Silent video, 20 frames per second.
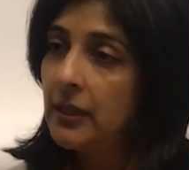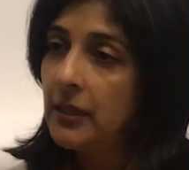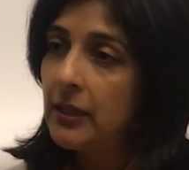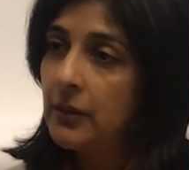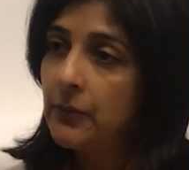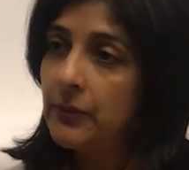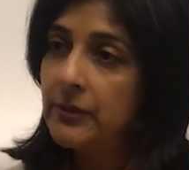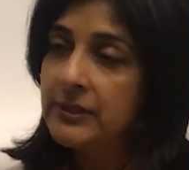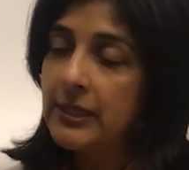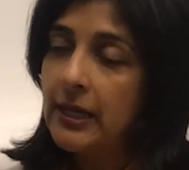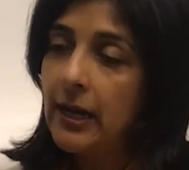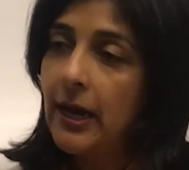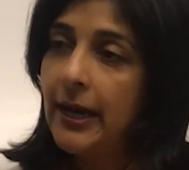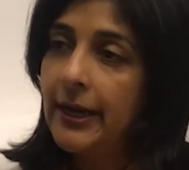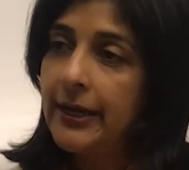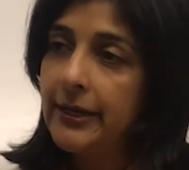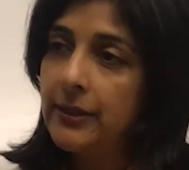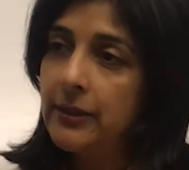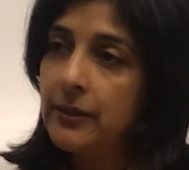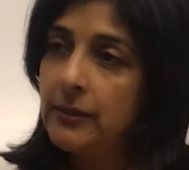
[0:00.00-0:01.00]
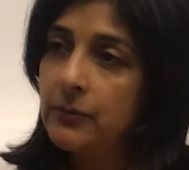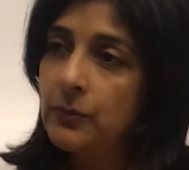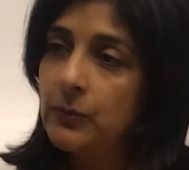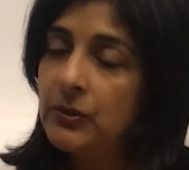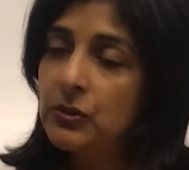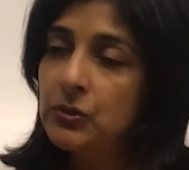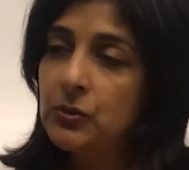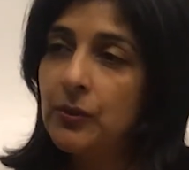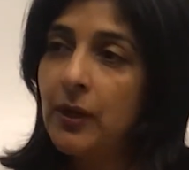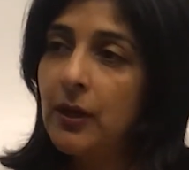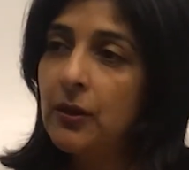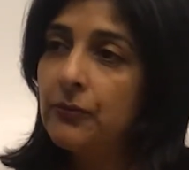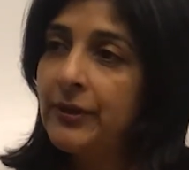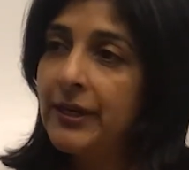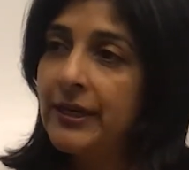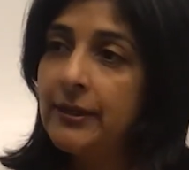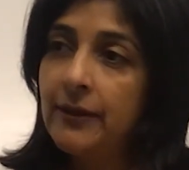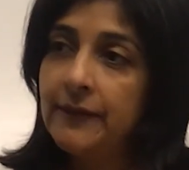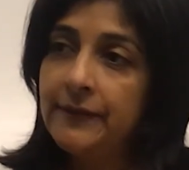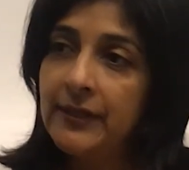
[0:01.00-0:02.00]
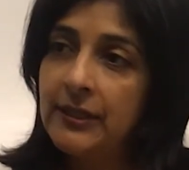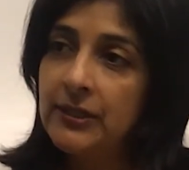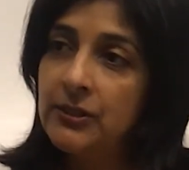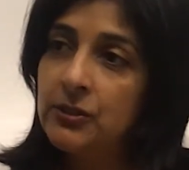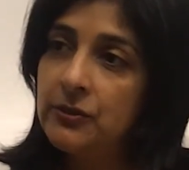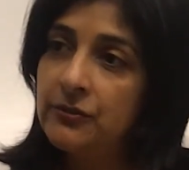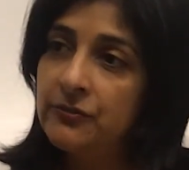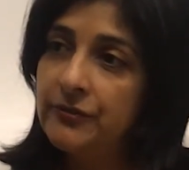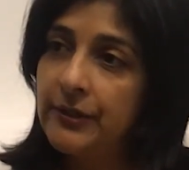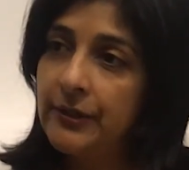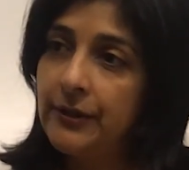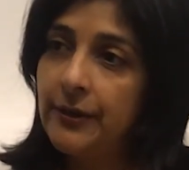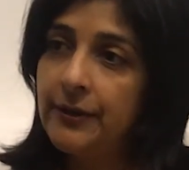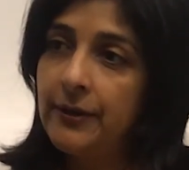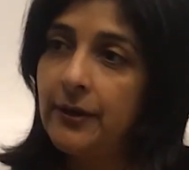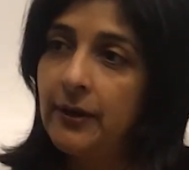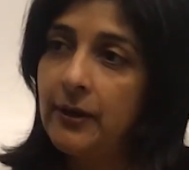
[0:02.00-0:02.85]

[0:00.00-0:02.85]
There was a higher withdrawal rate on the interferon